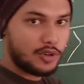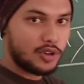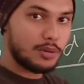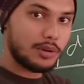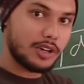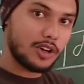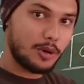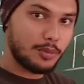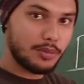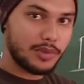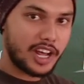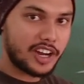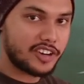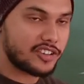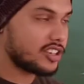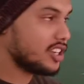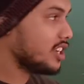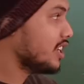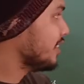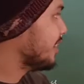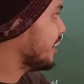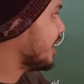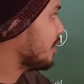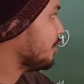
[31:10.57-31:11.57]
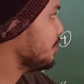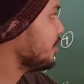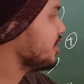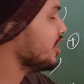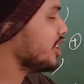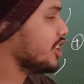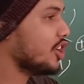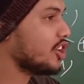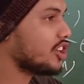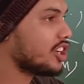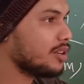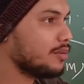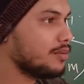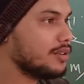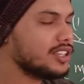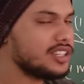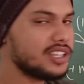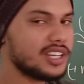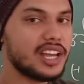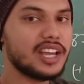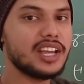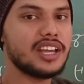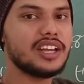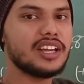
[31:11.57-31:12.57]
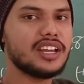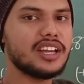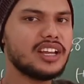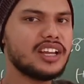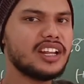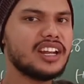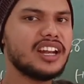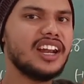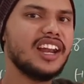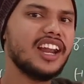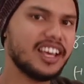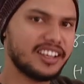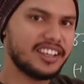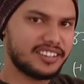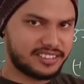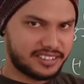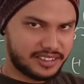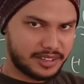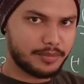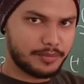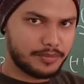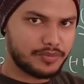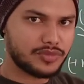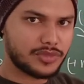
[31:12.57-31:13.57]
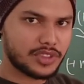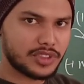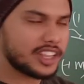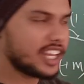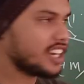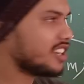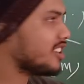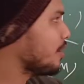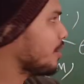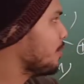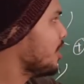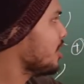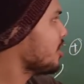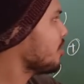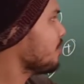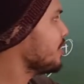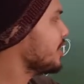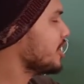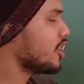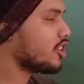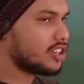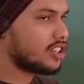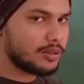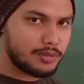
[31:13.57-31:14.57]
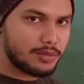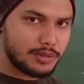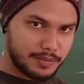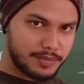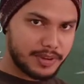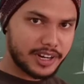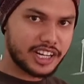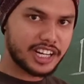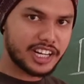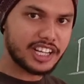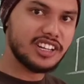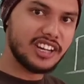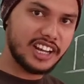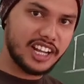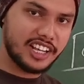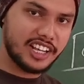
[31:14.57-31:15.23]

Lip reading: will come last. That means inductive is less. The stability of inductive effect is